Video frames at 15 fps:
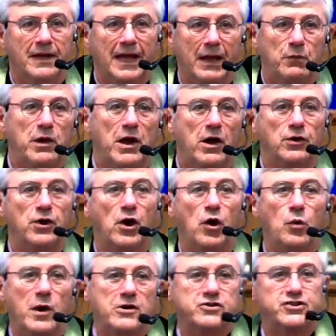And we all know
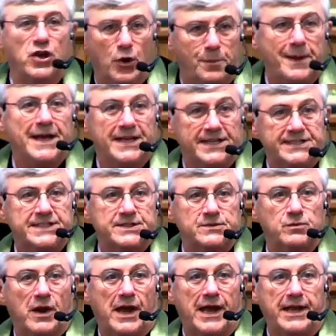where Job is,
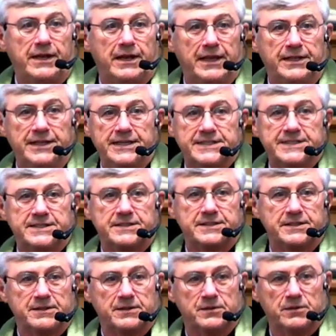right? In this,
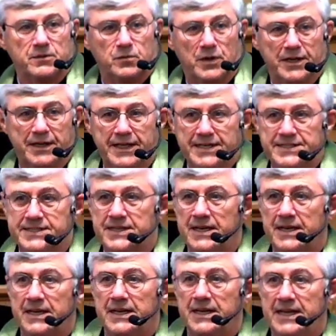when he's
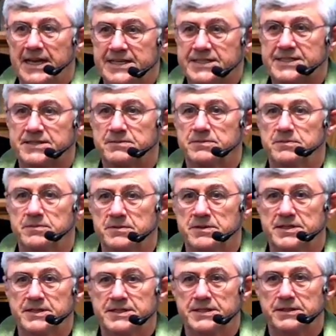he's
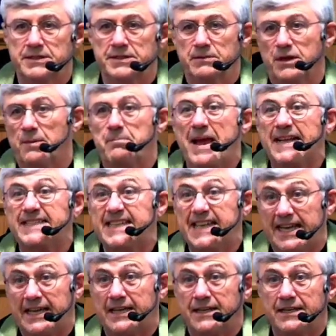
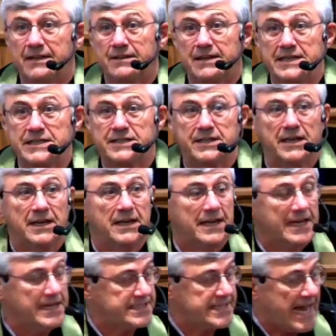lamenting, he's
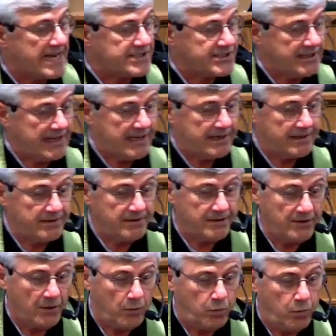he's actually
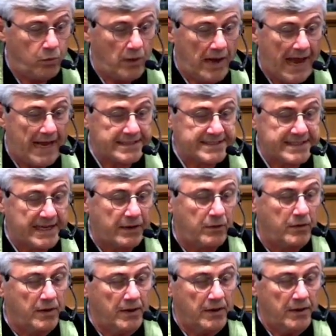you know
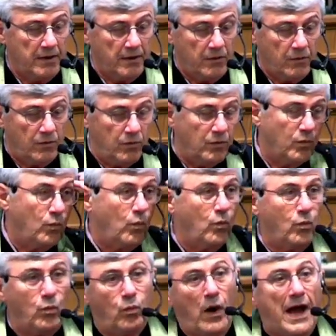asking,
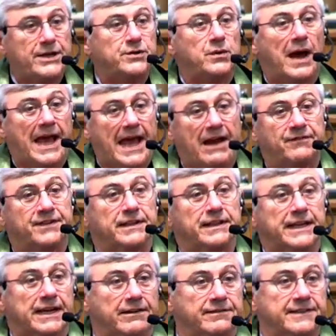why do I have to
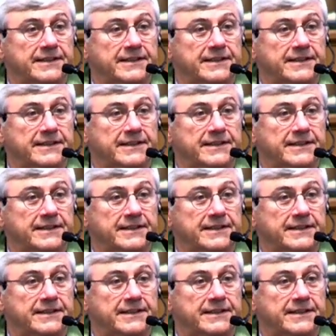live?